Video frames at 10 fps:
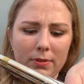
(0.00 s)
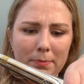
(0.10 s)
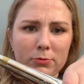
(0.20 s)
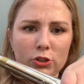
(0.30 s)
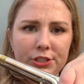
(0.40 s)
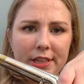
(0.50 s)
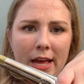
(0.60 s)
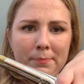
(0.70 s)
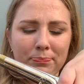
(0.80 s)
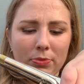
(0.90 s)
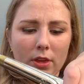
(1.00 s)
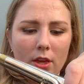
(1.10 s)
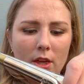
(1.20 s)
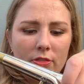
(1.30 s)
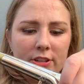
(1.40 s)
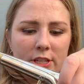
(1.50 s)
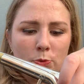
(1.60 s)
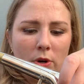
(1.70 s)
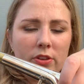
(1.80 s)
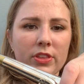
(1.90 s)
Yep, did you see that? This is
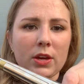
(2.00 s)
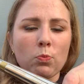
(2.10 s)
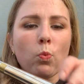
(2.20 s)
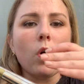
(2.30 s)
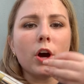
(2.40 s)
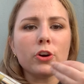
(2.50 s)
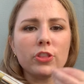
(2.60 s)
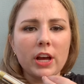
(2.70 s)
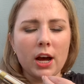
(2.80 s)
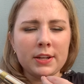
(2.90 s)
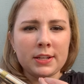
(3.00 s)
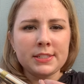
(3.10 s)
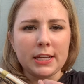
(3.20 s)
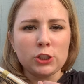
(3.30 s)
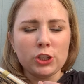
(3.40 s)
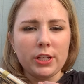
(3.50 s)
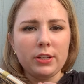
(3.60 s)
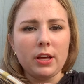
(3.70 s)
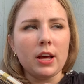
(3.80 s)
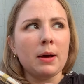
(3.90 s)
where the water, the
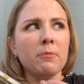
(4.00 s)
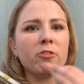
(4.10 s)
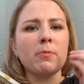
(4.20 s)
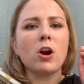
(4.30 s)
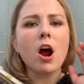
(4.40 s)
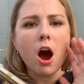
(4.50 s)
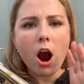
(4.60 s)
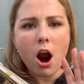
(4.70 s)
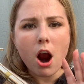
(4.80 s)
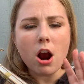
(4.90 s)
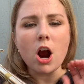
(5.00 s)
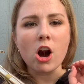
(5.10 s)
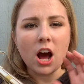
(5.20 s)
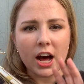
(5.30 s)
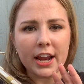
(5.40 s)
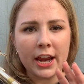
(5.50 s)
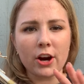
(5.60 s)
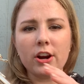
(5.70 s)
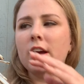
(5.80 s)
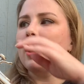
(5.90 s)
condensation from our hot
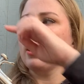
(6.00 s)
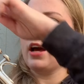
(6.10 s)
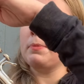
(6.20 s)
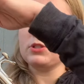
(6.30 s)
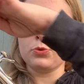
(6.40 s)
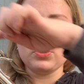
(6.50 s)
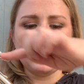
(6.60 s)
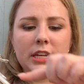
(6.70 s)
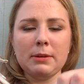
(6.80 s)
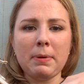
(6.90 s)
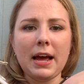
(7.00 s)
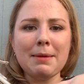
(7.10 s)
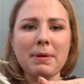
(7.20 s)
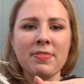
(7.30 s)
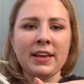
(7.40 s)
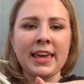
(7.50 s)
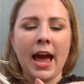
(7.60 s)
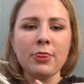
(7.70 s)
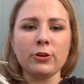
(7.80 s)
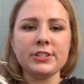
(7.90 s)
air comes through the lead pipe and then
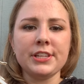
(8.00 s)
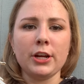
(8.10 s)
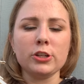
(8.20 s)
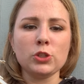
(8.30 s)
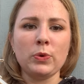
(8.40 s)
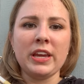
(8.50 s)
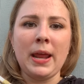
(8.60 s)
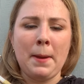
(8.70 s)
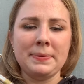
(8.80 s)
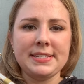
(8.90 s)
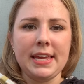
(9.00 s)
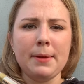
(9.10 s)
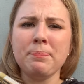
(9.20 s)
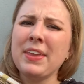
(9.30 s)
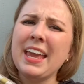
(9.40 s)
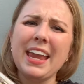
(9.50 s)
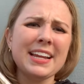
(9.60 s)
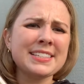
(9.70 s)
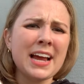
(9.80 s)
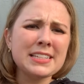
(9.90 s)
gathers here so we can empty it.
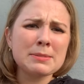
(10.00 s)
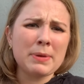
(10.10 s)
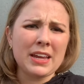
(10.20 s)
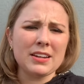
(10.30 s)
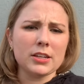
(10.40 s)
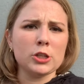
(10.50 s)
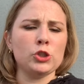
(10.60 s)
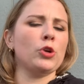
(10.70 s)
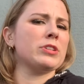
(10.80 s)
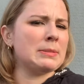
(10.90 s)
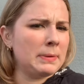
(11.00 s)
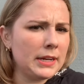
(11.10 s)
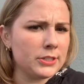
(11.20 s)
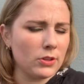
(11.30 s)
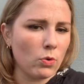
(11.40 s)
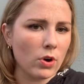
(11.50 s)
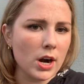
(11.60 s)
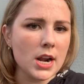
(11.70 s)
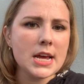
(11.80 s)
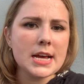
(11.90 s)
It's not spit because you don't spit into the horn.